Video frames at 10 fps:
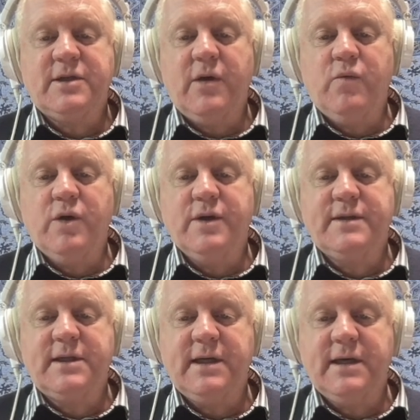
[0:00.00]
a word
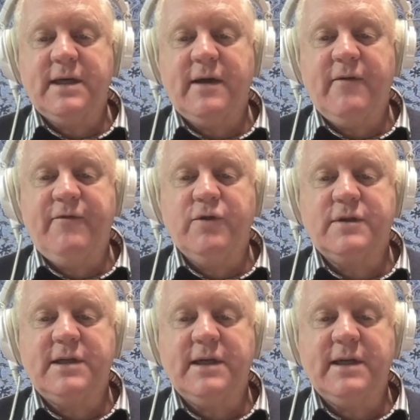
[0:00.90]
tier, a foot
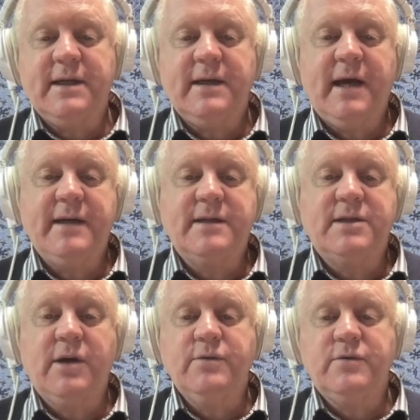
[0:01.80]
tier, and a
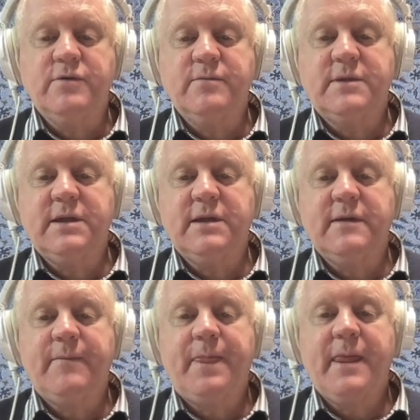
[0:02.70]
tone group tier.
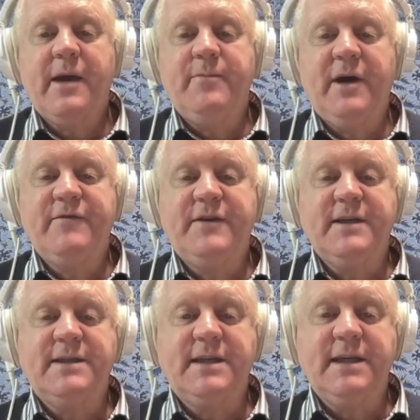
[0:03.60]
Above
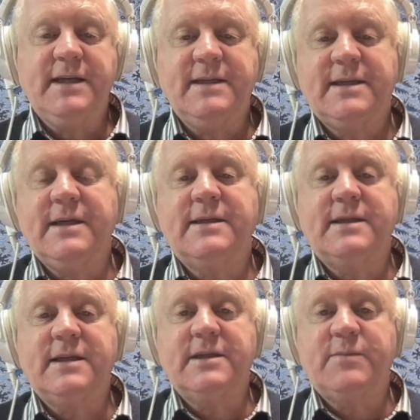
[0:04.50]
these tiers is
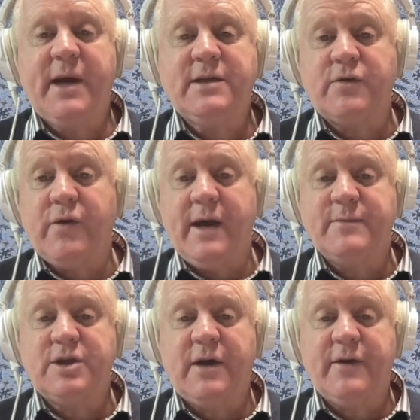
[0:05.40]
the spectrogram
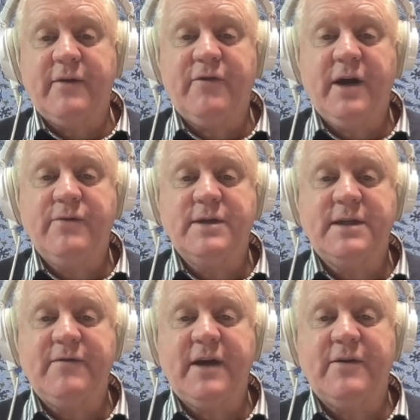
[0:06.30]
showing
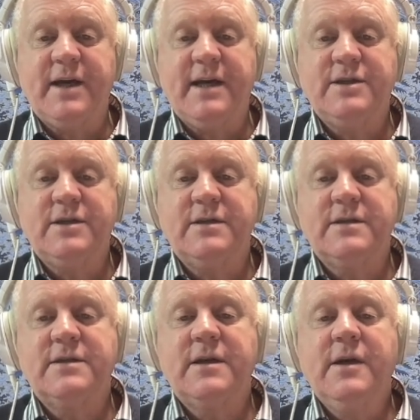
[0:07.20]
frequency
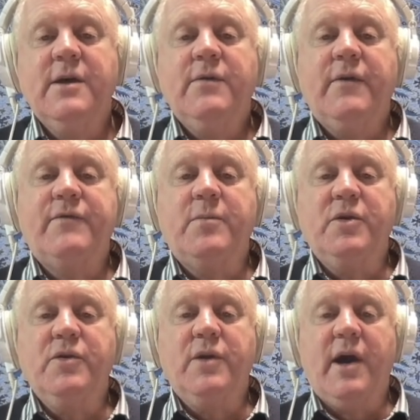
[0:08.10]
variations, with the
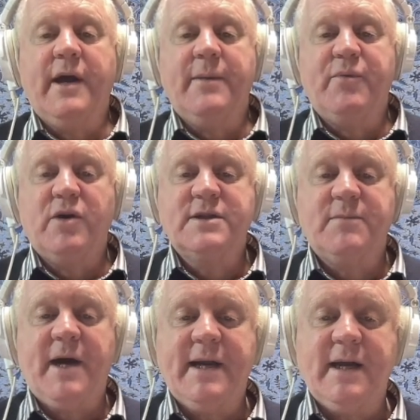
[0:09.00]
blue line
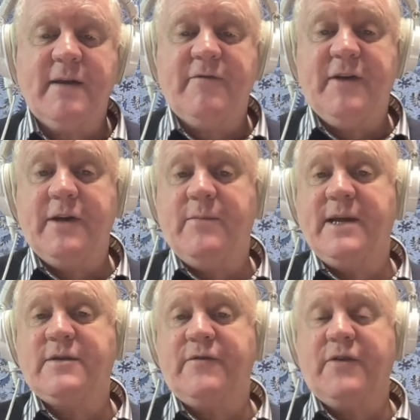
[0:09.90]
approximating
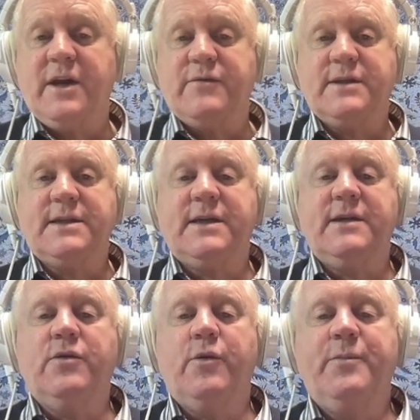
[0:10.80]
fundamental frequency
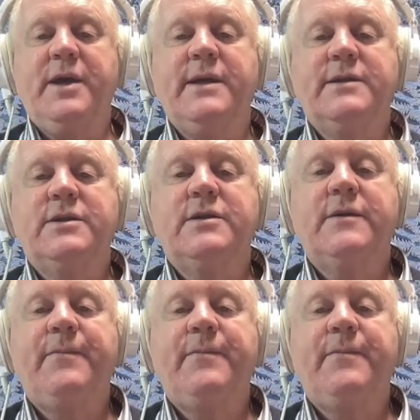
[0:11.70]
or pitch.